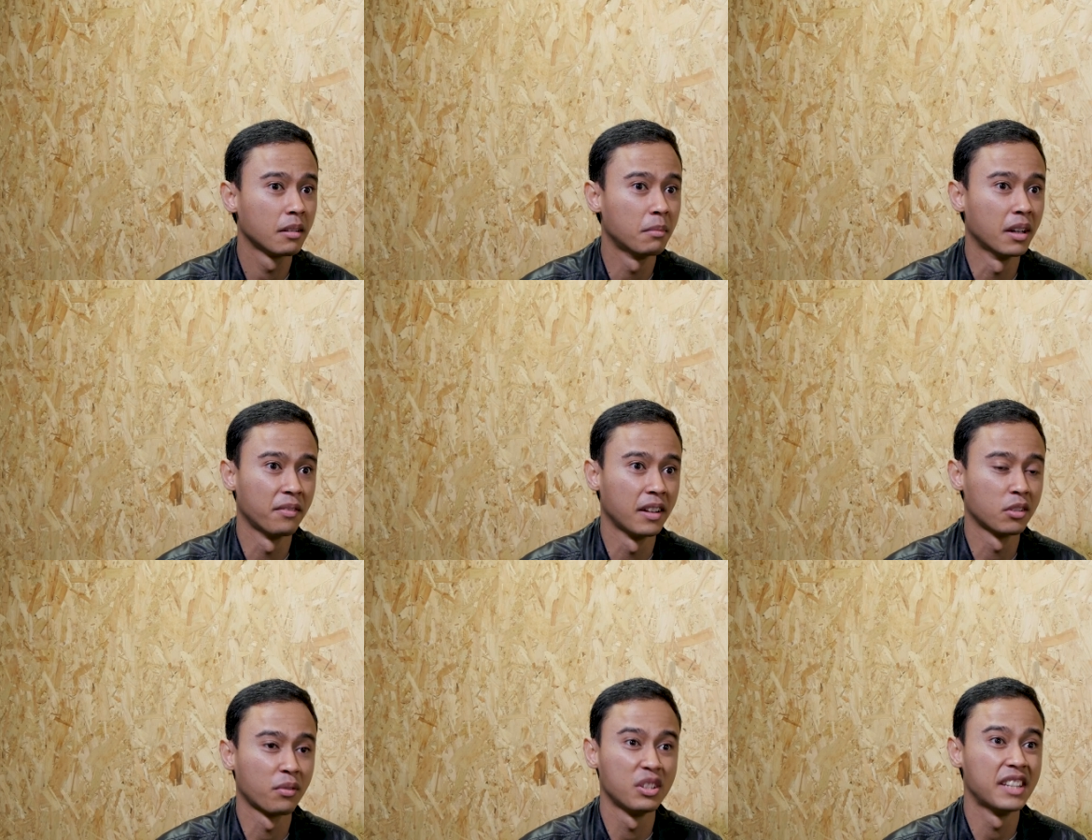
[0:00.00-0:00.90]
but
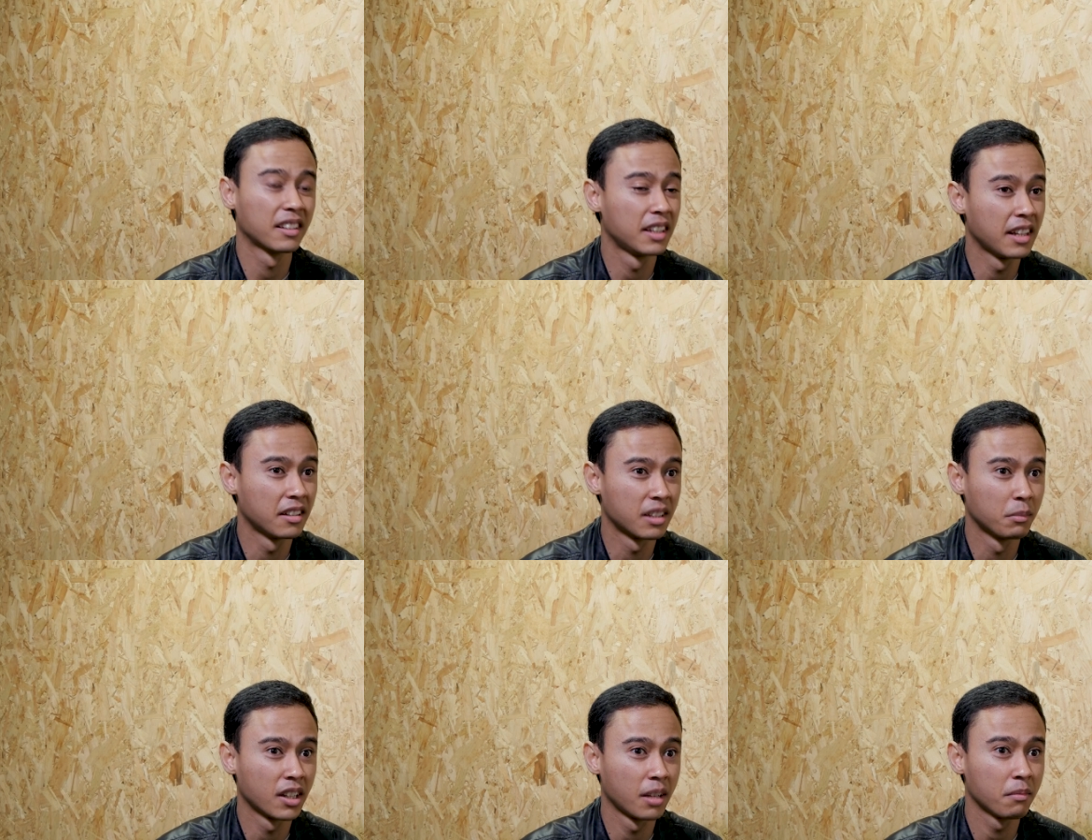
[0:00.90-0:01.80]
feelings of rejecting it at the
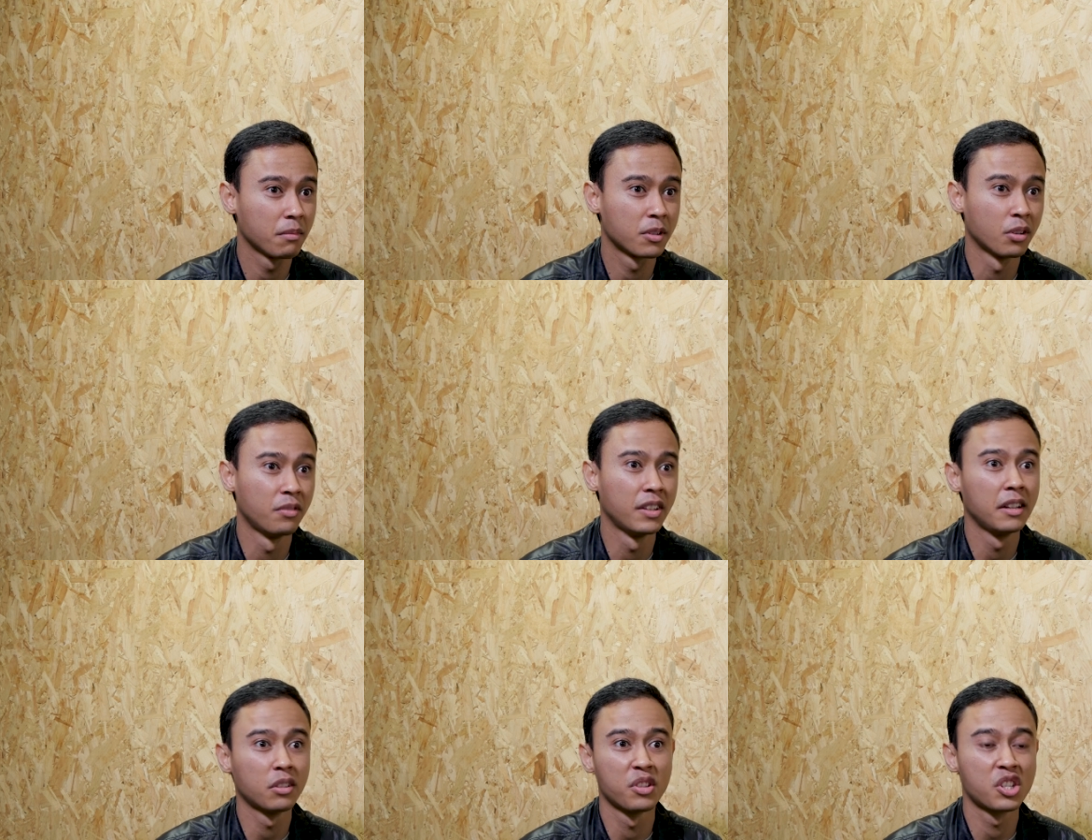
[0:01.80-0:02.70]
same time. So
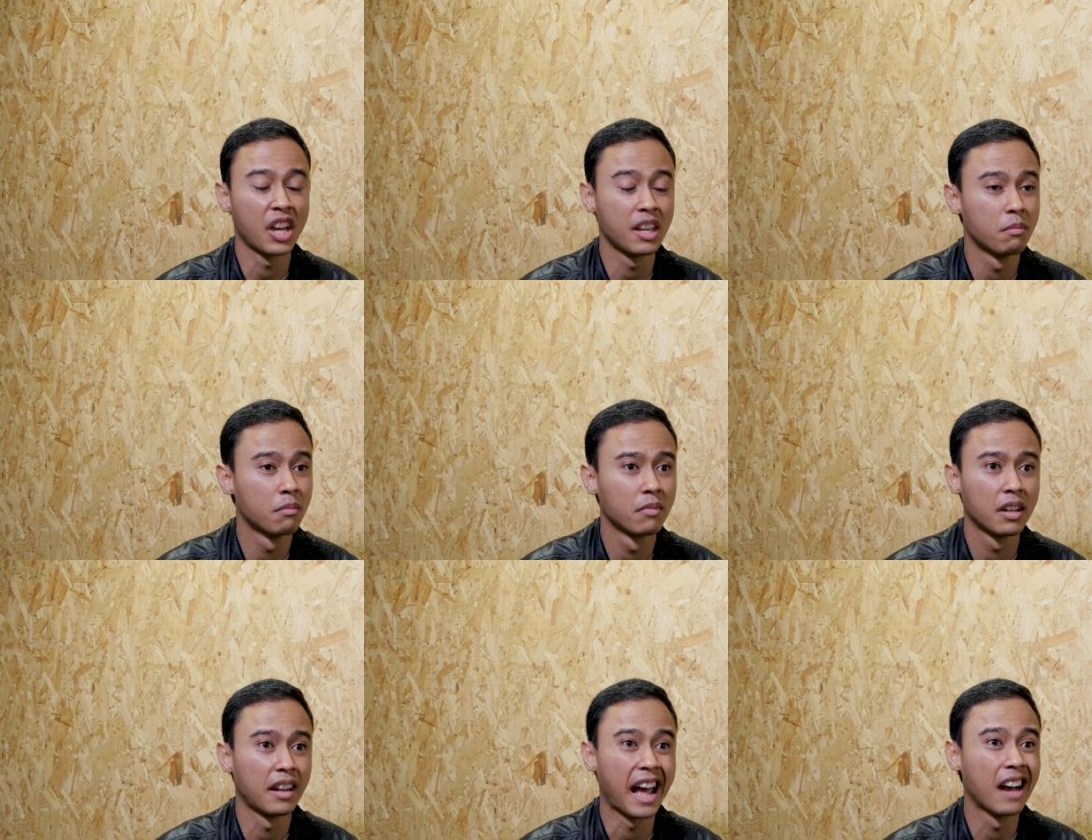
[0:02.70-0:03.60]
feelings of shame
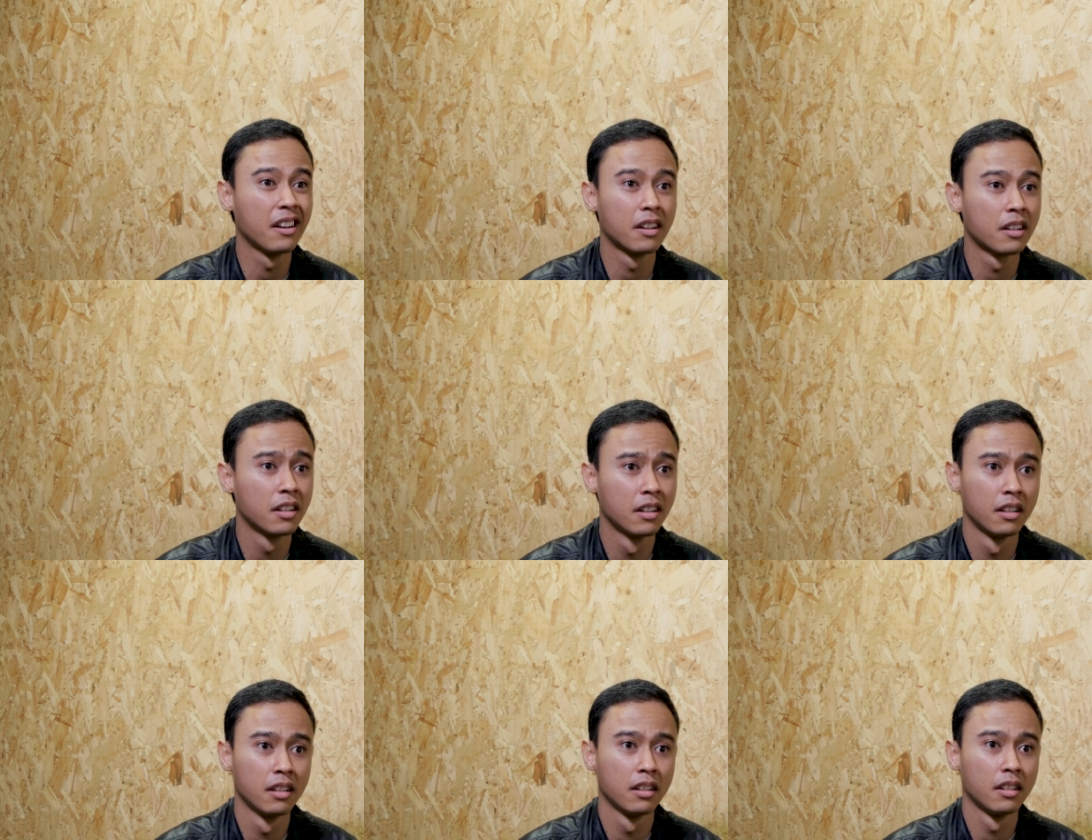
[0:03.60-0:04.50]
and anger,
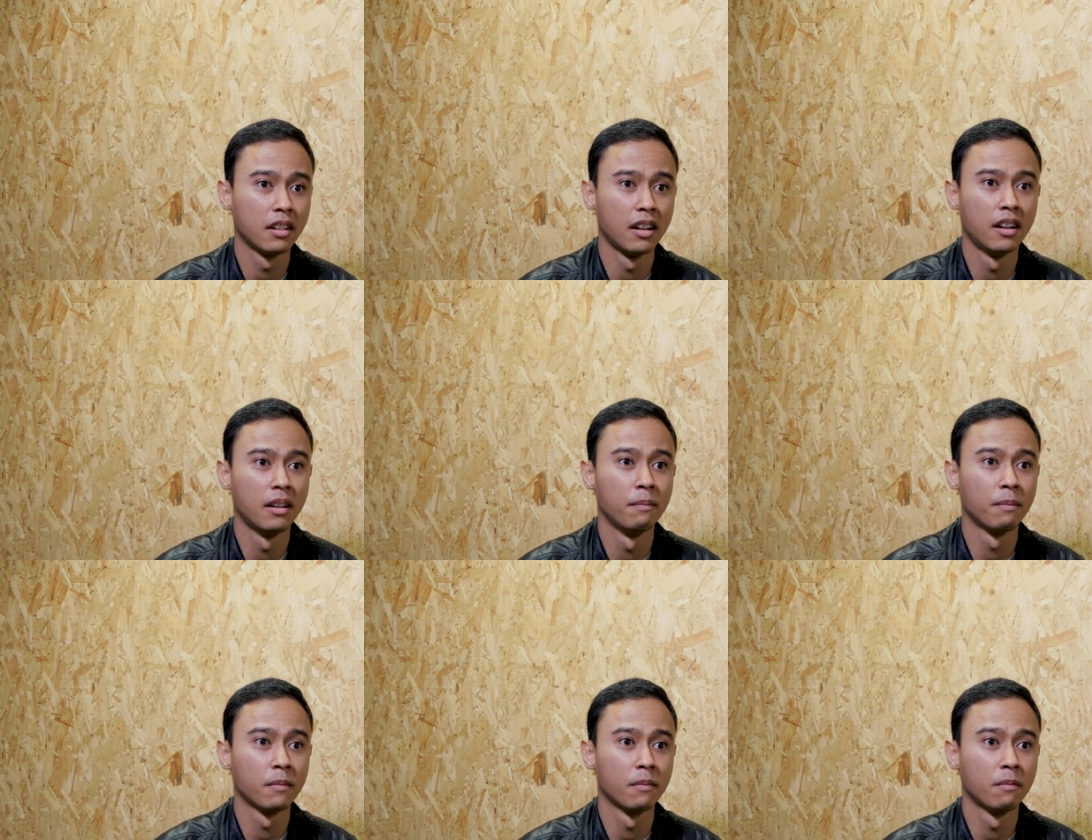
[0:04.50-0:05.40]

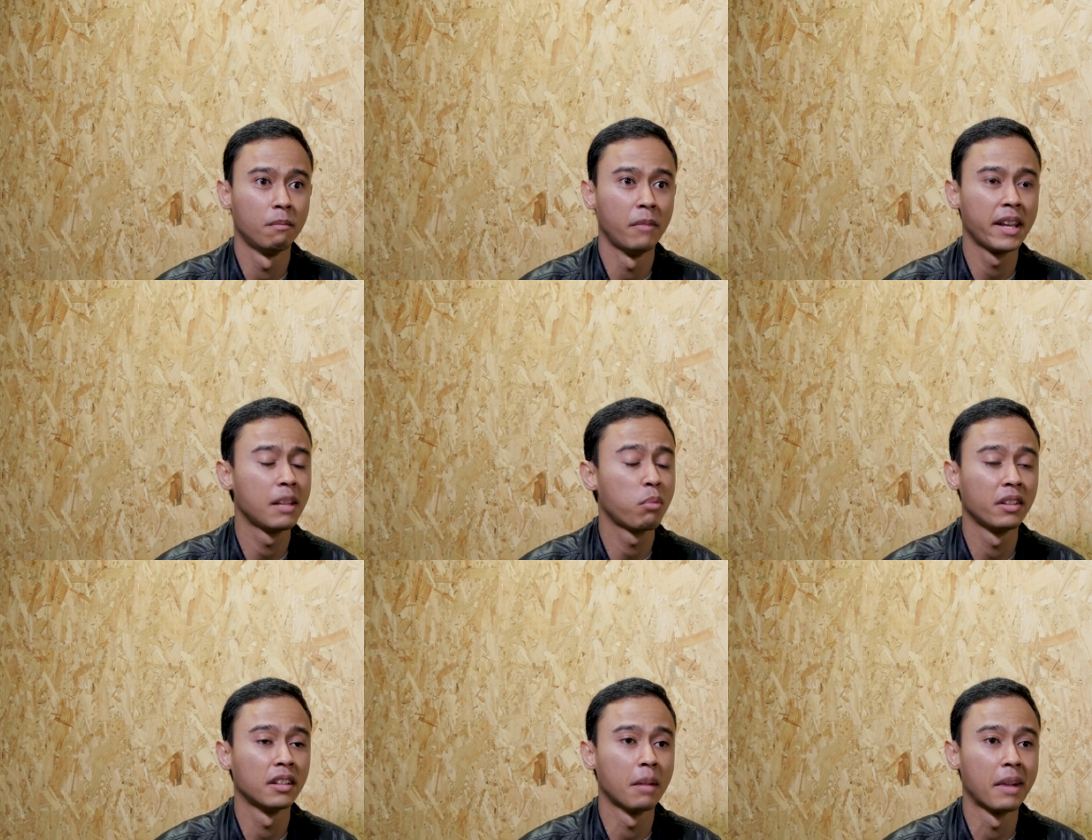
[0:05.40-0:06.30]
um, mainly
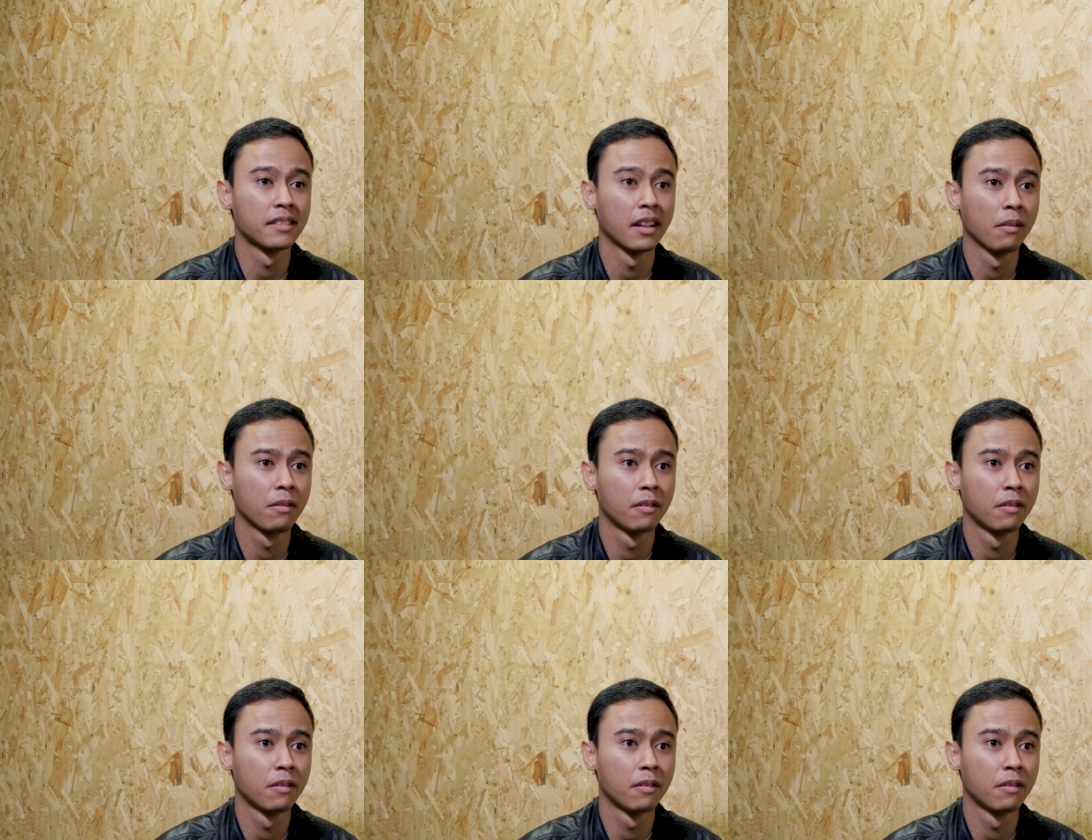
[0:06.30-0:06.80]
pointed at myself.